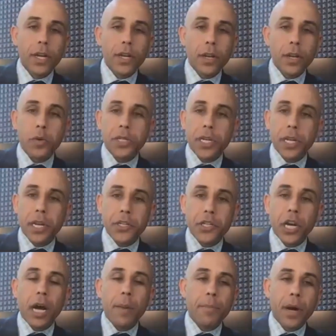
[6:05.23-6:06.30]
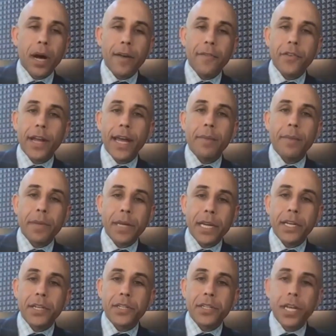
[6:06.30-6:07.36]
No one's going to chop off your head
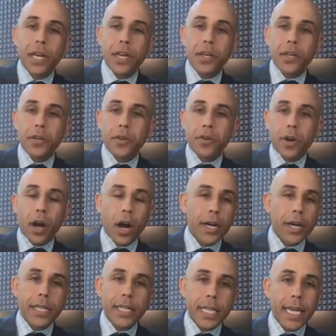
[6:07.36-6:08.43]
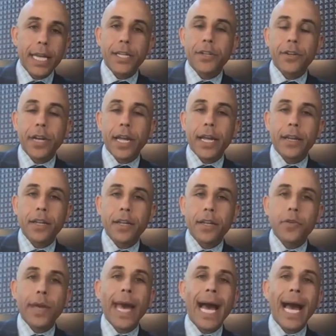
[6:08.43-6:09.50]
because you're on the internet.
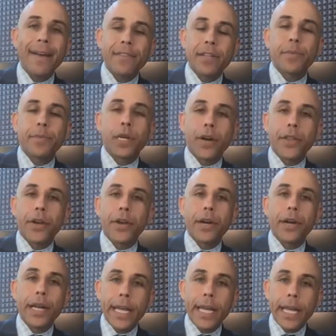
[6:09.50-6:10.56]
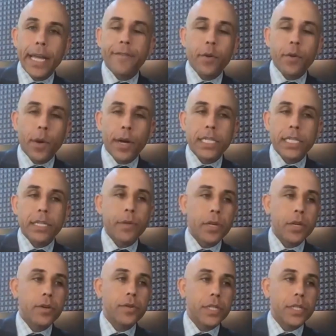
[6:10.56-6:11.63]
You have to be on there if you want to be
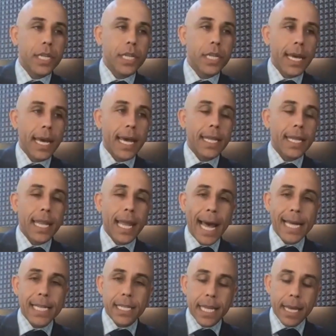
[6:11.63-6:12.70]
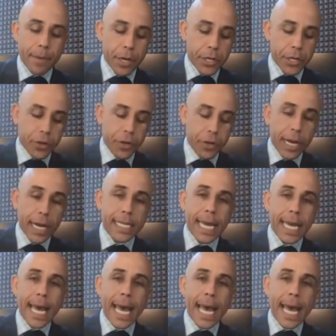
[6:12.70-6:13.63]
used. And lastly, I'm going to show you guys